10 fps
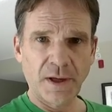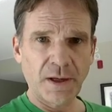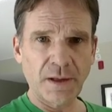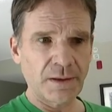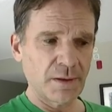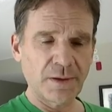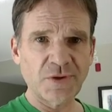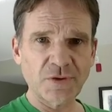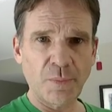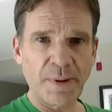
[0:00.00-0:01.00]
Uh,
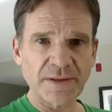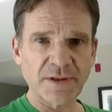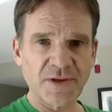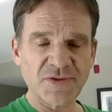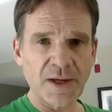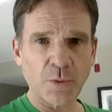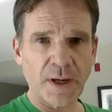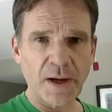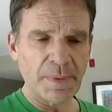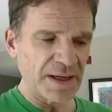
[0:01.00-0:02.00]
just go back to the psych ward.
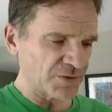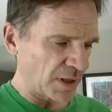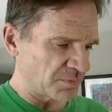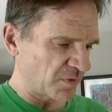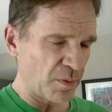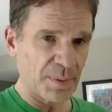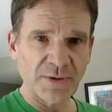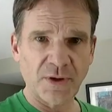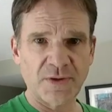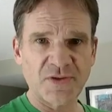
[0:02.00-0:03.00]
How many times have I
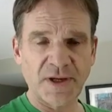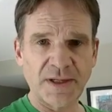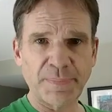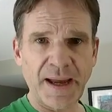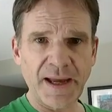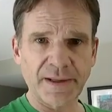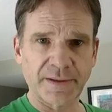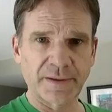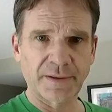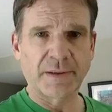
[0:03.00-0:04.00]
been there and sent
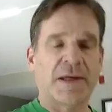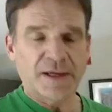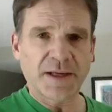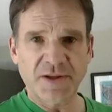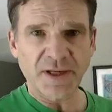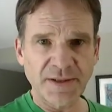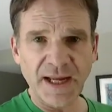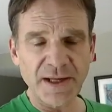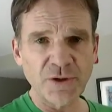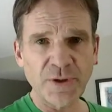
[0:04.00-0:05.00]
back? It's like
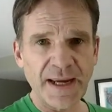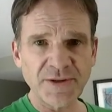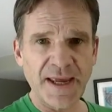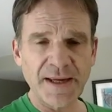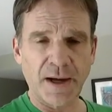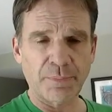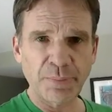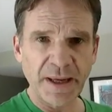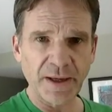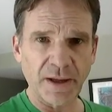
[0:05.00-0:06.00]
that. You can't take a
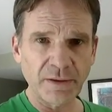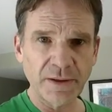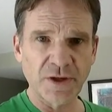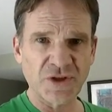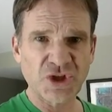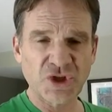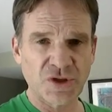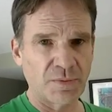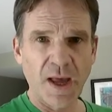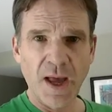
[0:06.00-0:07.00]
pill. You,
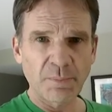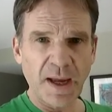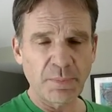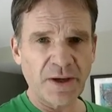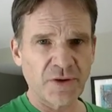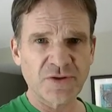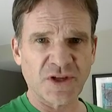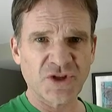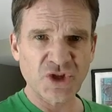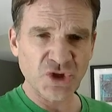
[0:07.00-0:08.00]
st- my is
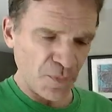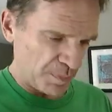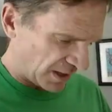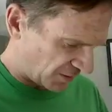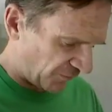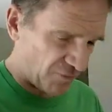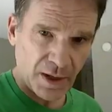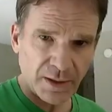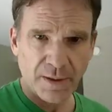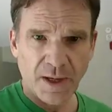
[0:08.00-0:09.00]
the stupidest
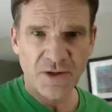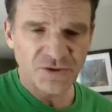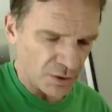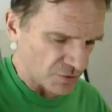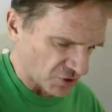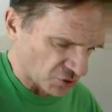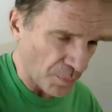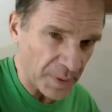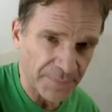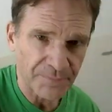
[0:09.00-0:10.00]
fucking, so
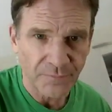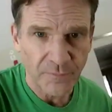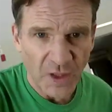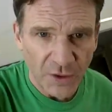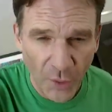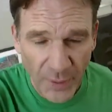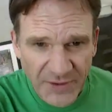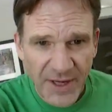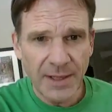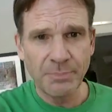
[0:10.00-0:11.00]
stupid. Go
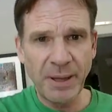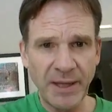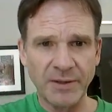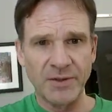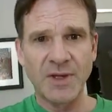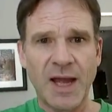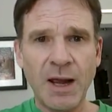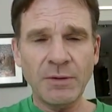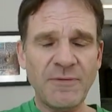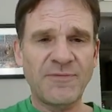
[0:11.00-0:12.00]
and take pills.
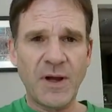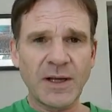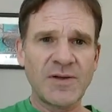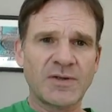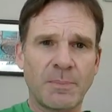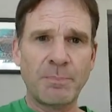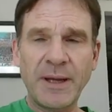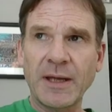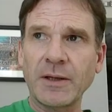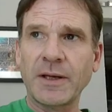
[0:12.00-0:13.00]
How the fuck is a
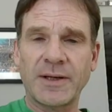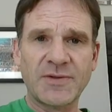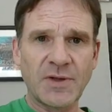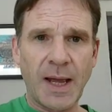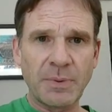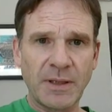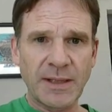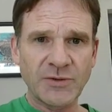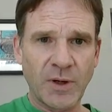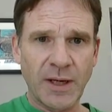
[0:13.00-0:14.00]
pill gonna stop
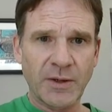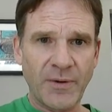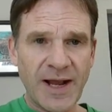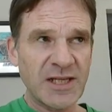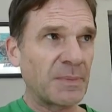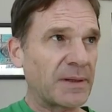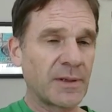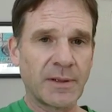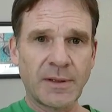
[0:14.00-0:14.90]
electronic harassment?